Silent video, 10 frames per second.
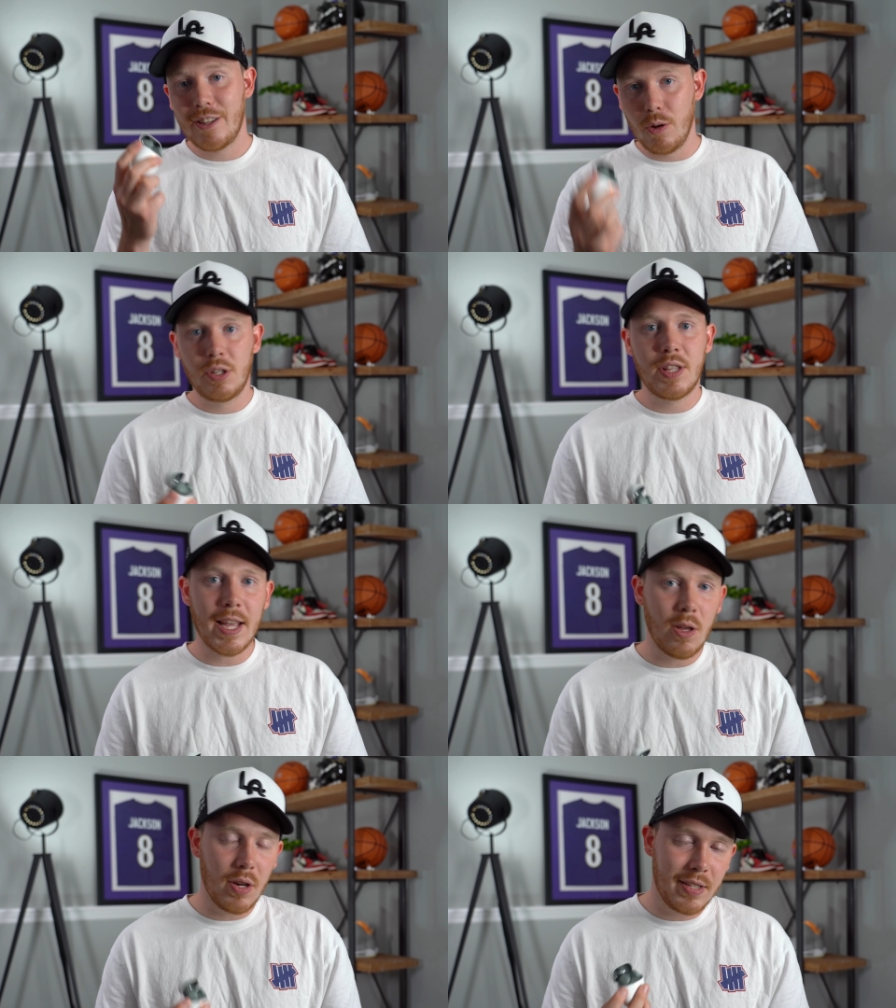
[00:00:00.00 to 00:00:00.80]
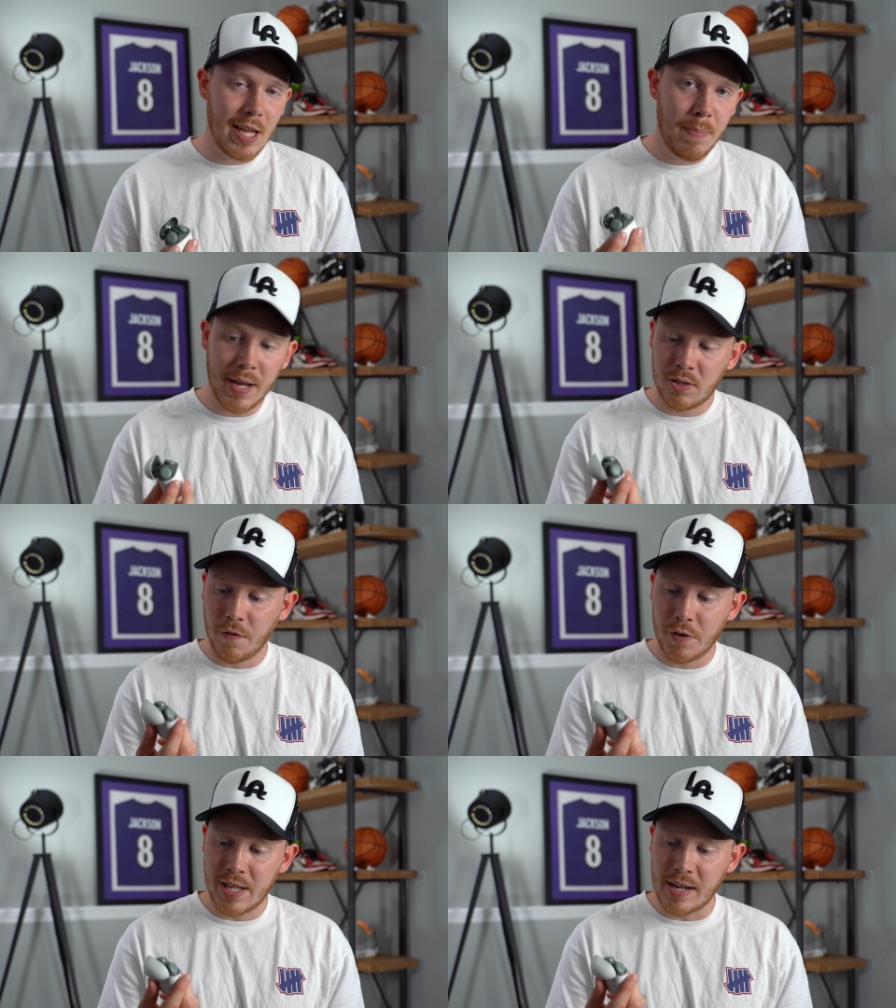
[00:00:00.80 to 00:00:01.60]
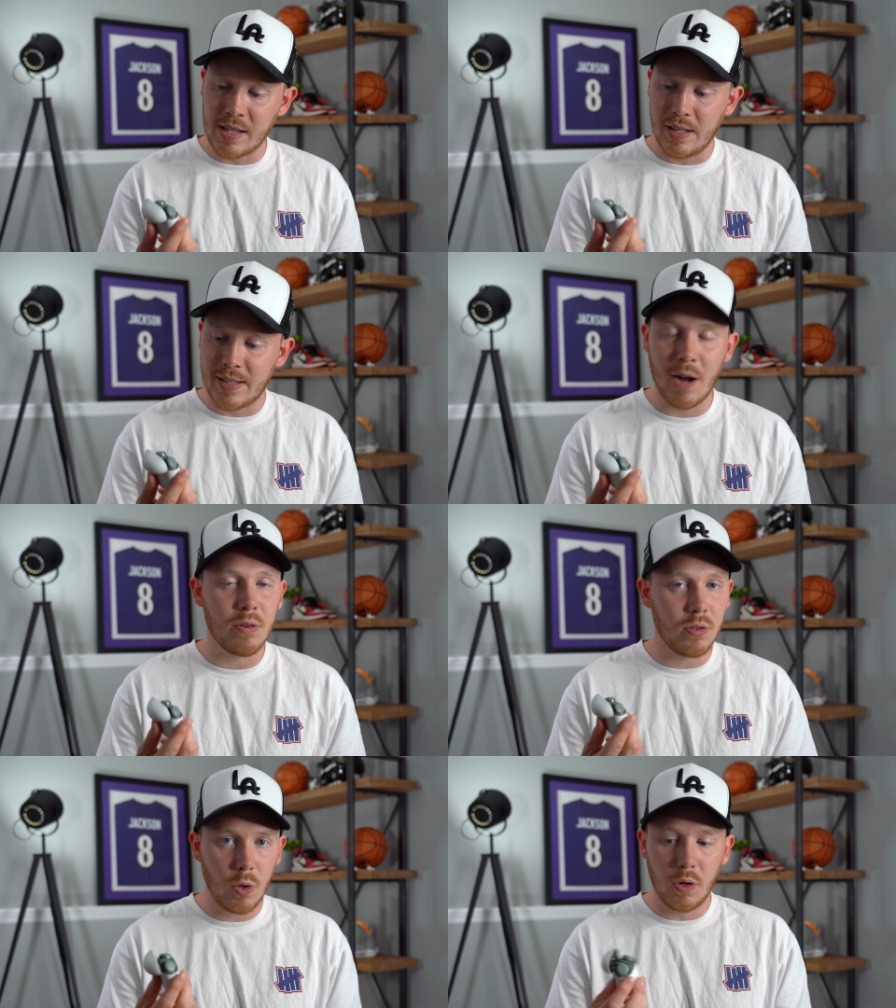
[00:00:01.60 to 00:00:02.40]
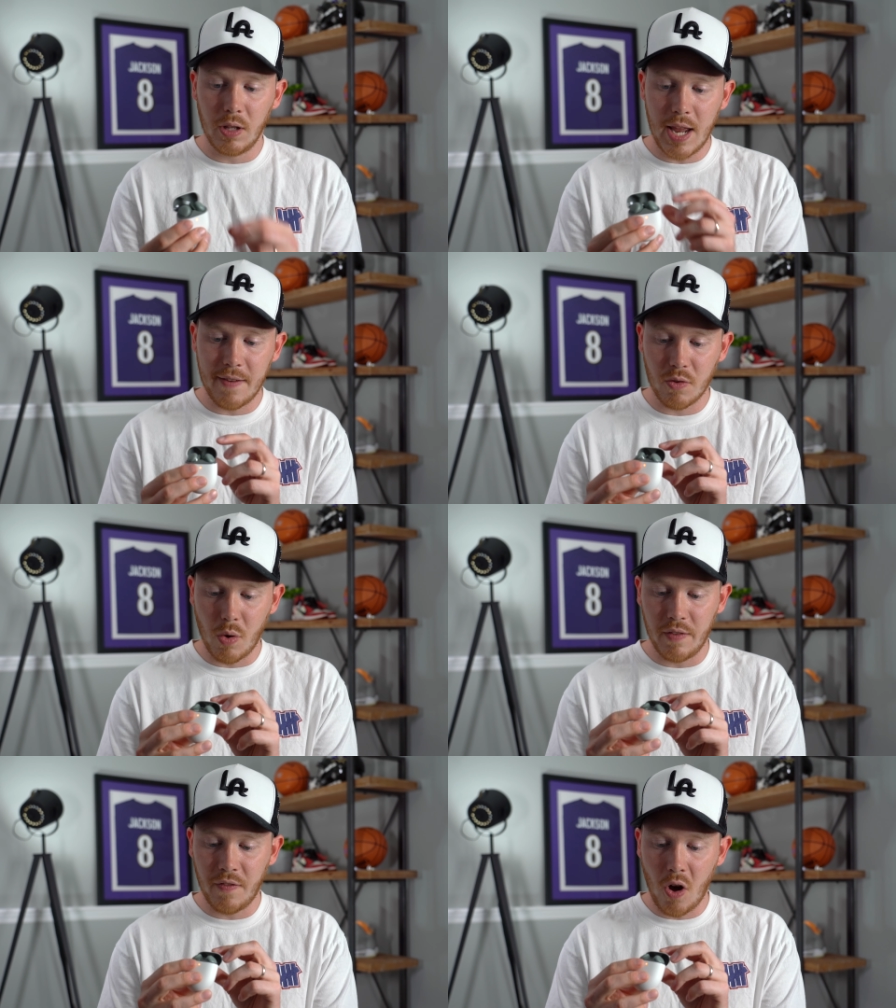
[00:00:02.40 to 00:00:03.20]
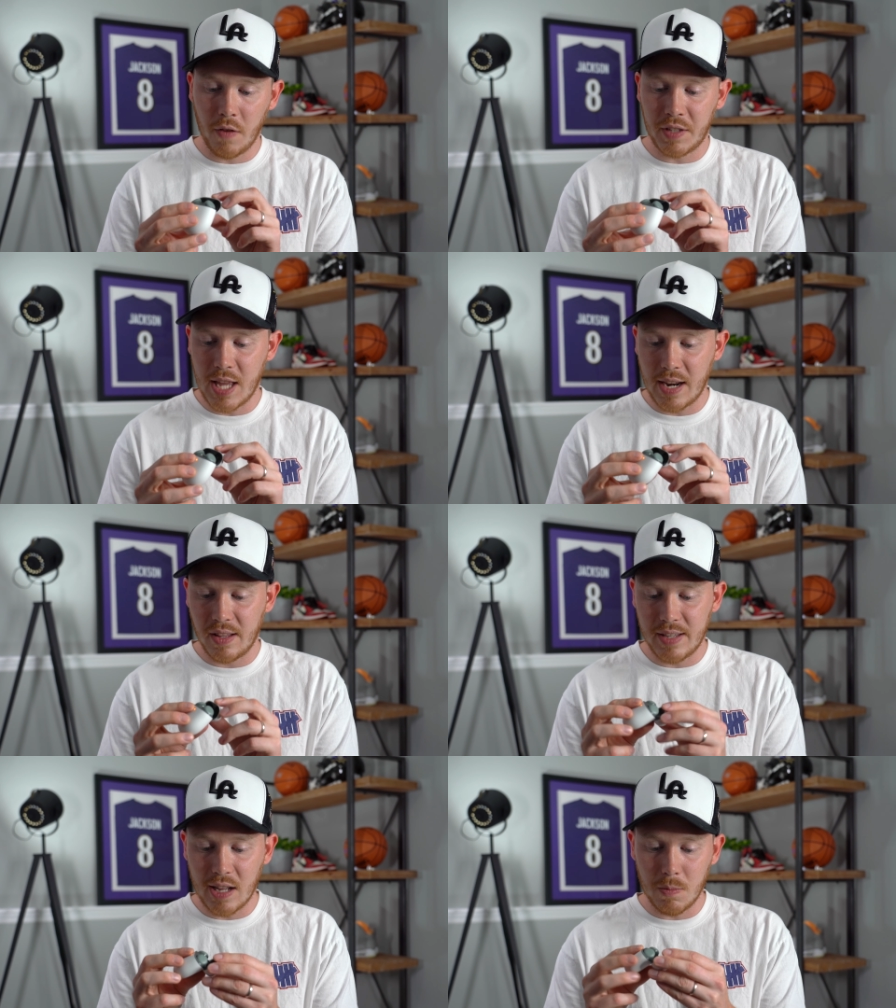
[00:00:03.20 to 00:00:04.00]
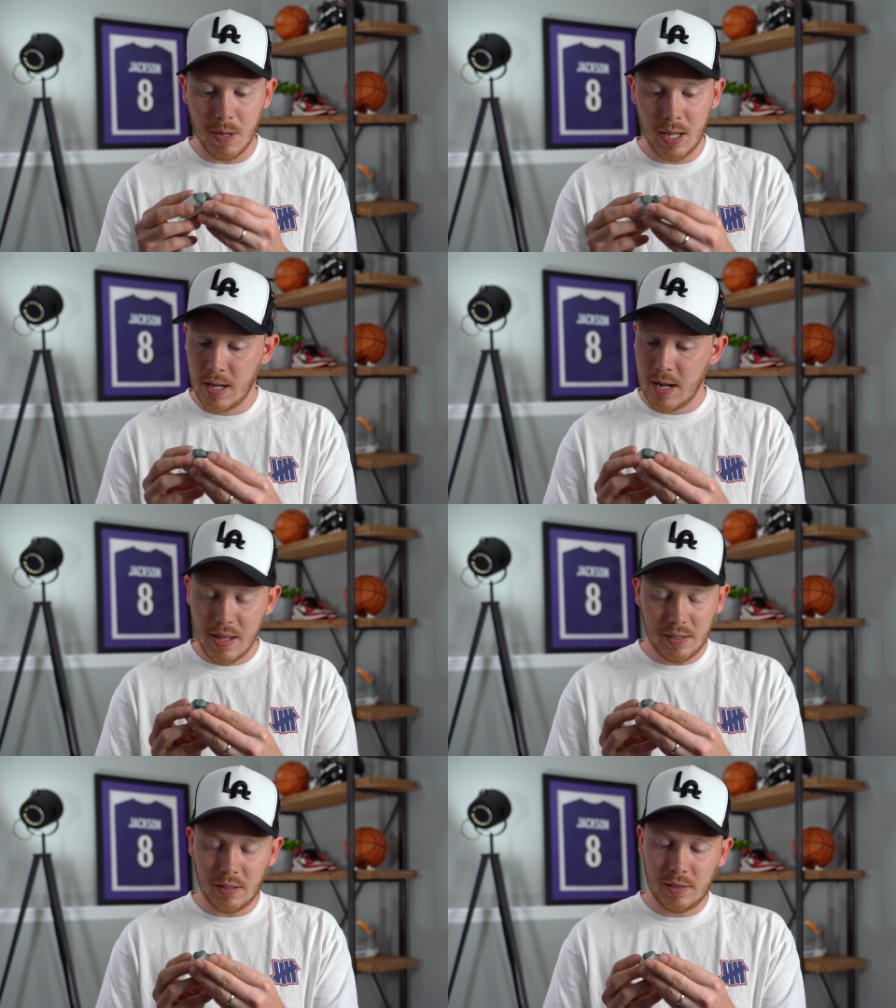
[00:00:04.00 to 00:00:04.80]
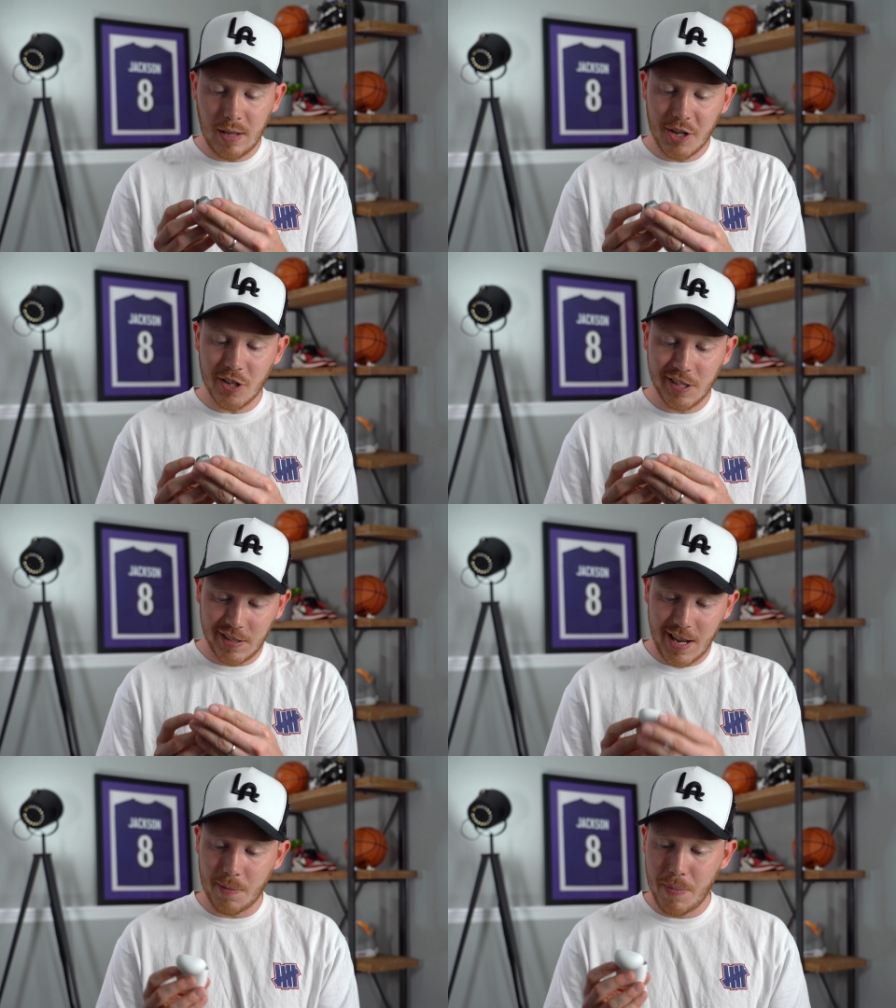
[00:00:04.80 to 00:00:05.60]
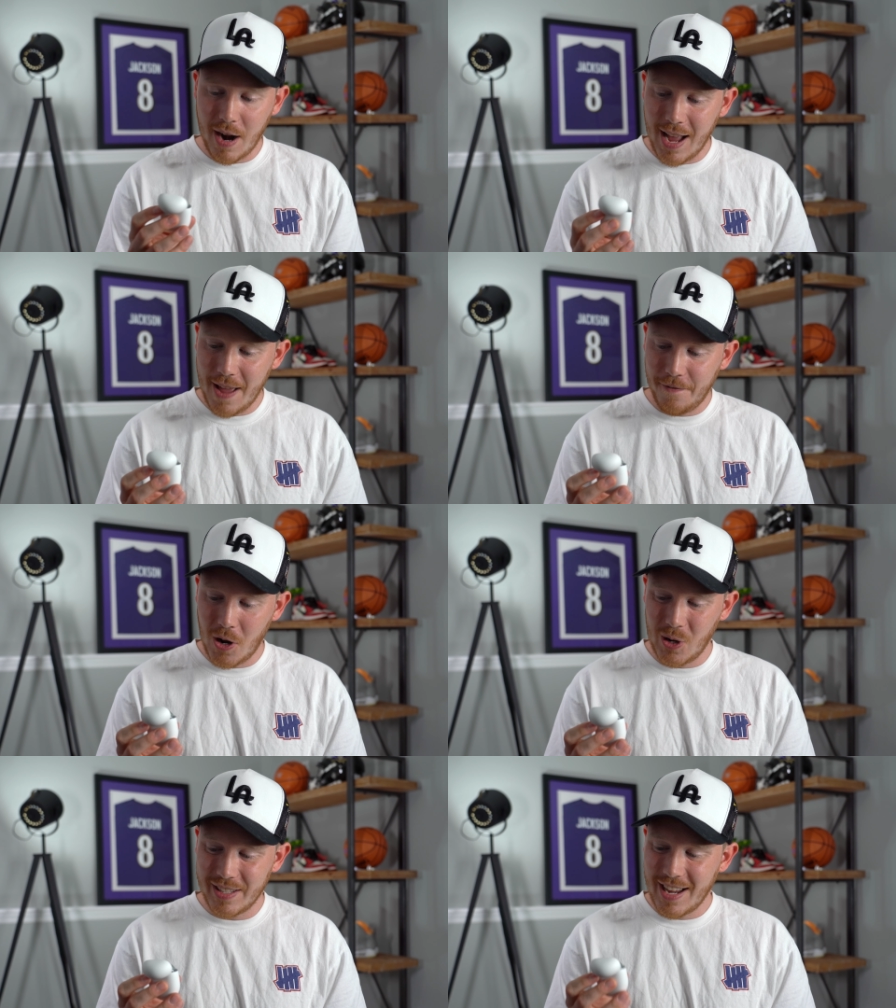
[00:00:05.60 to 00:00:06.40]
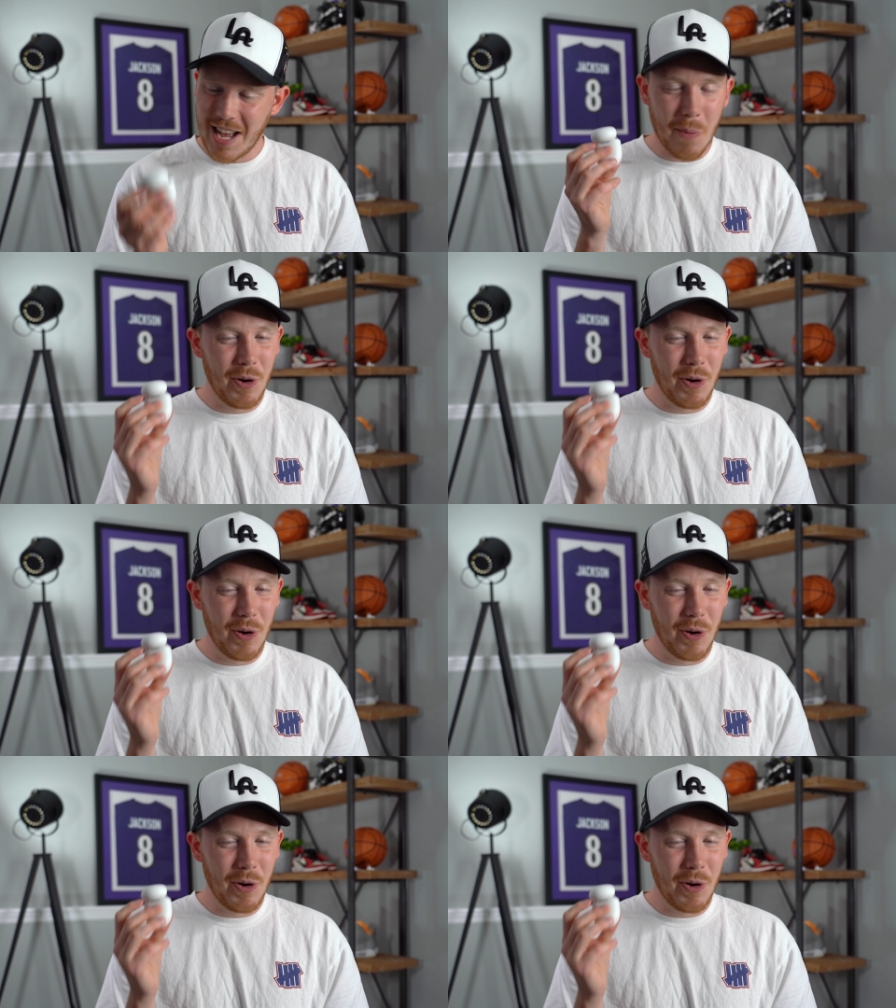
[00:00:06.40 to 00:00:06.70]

Huge thank you to Team Pixel for sending these out and Google and everyone involved in getting these out to me. This is such a sick pair of headphones. I'm